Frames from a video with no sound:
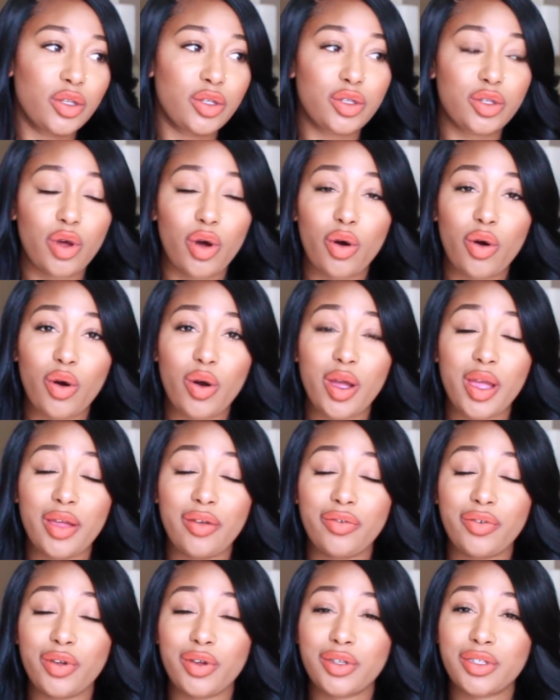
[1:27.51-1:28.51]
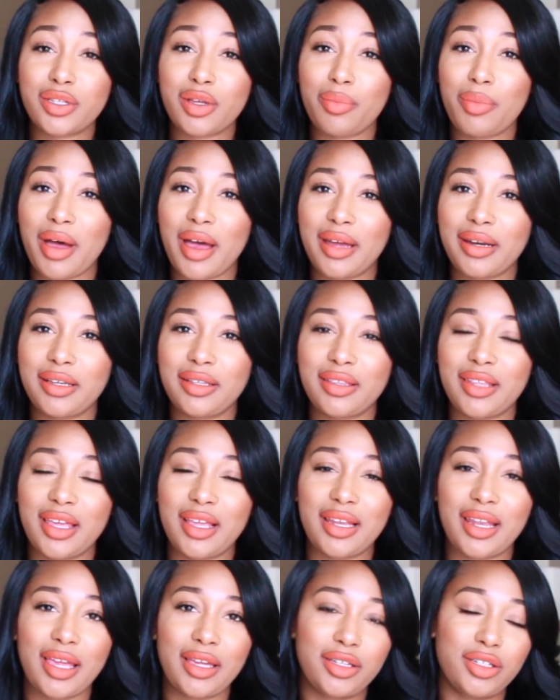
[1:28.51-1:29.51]
So if you're somebody
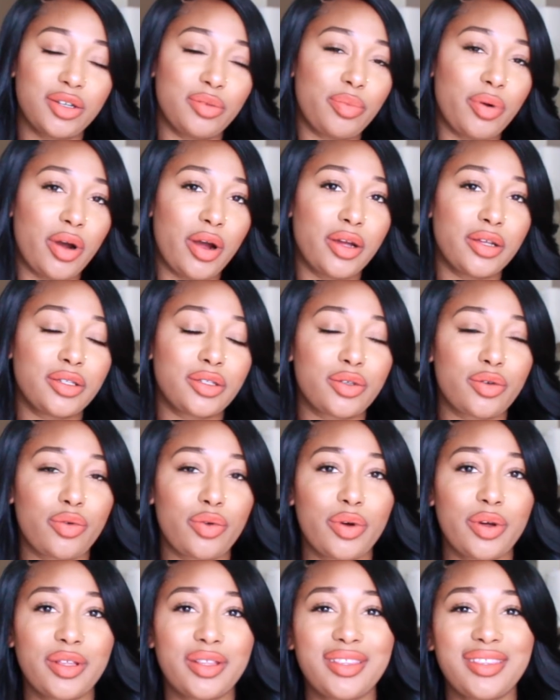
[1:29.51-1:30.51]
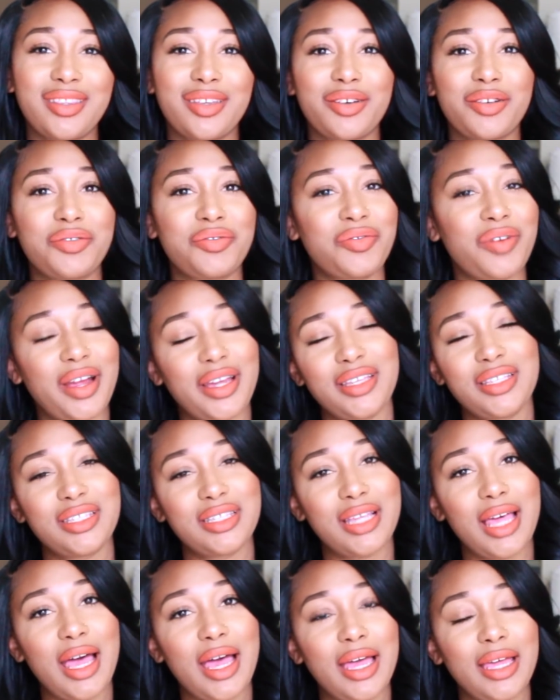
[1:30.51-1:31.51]
that likes your parts on the right
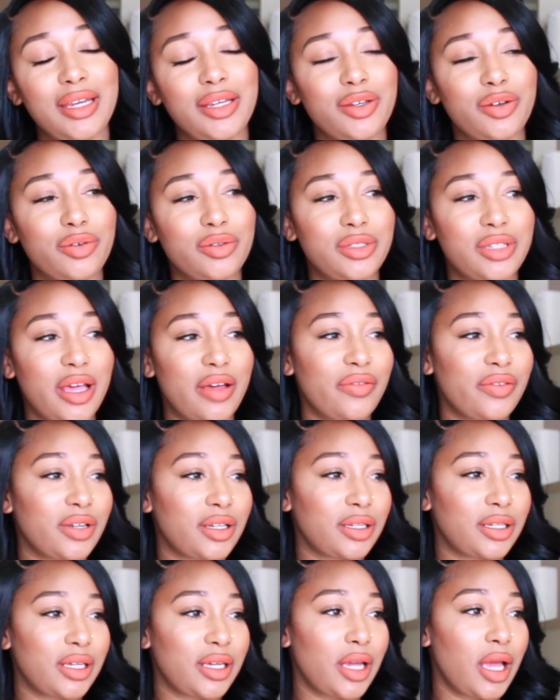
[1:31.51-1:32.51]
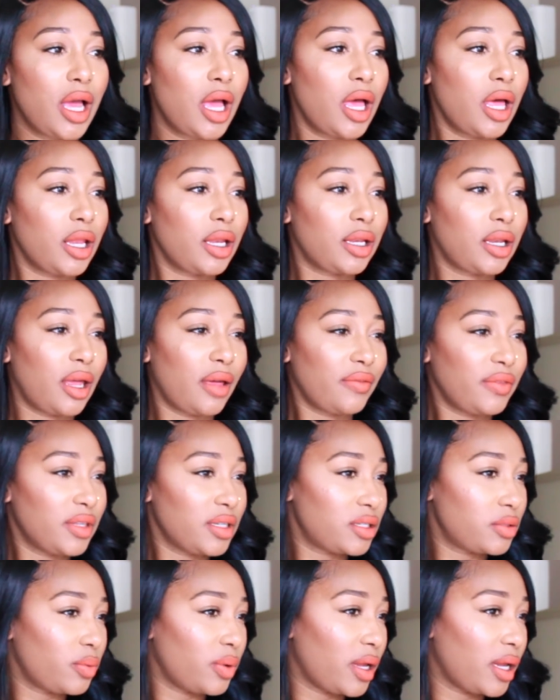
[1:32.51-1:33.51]
side, you'll definitely love
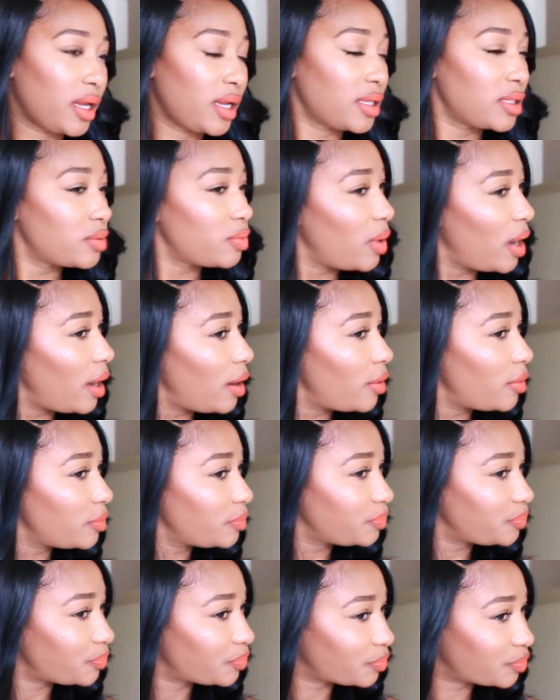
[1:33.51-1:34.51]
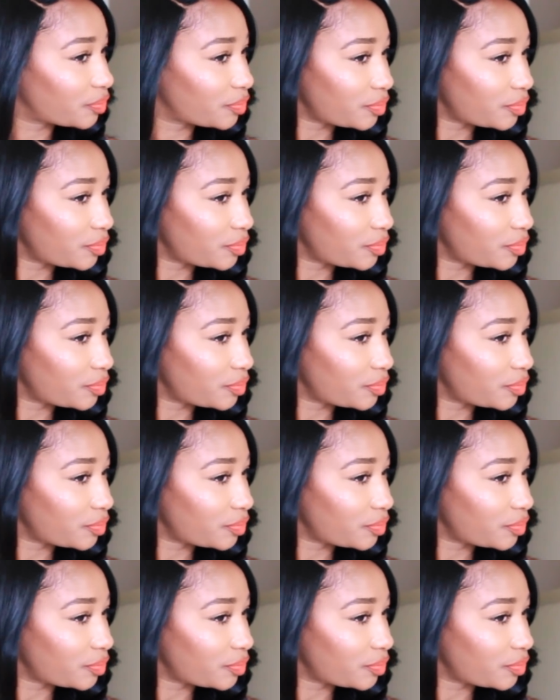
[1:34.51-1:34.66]
this wig as well.